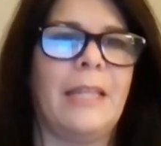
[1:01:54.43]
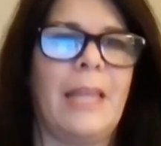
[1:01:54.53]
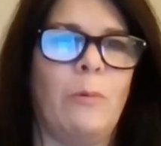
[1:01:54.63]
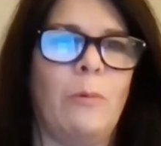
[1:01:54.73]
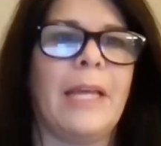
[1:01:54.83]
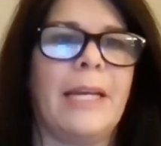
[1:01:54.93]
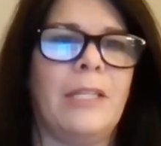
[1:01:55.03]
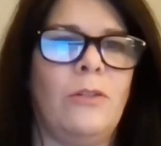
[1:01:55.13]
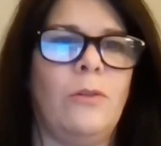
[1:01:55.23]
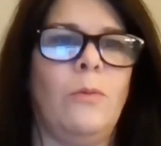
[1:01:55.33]
that they would like
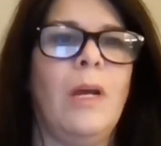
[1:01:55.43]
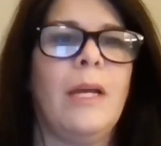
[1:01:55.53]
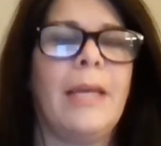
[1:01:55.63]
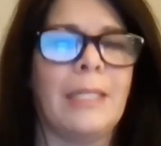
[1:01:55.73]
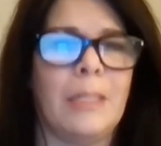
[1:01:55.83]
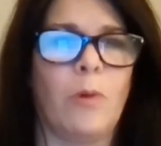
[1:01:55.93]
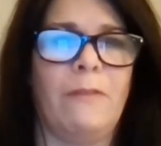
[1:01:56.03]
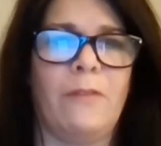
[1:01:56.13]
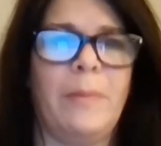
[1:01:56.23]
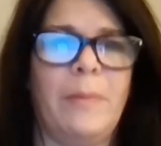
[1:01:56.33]
to get some
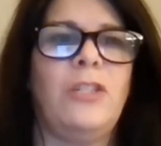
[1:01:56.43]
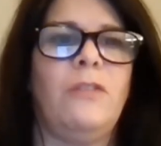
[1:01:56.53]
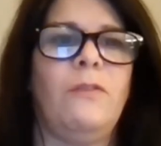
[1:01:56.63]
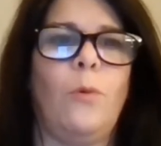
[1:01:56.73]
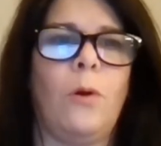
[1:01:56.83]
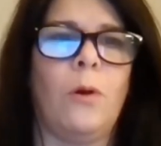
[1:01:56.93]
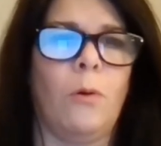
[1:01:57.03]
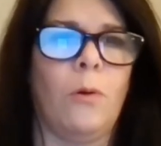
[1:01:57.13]
more information for,